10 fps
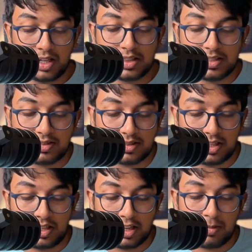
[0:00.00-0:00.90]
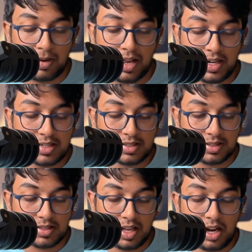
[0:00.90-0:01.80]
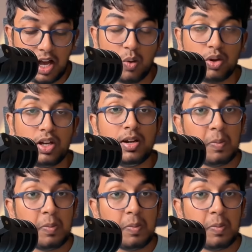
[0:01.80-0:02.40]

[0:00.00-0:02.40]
this is inner planets, these are outer